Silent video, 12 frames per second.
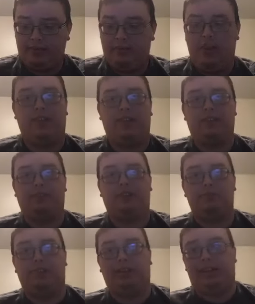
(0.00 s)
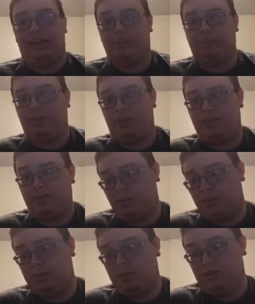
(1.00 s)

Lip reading: and this is going to be the last part of the sermon.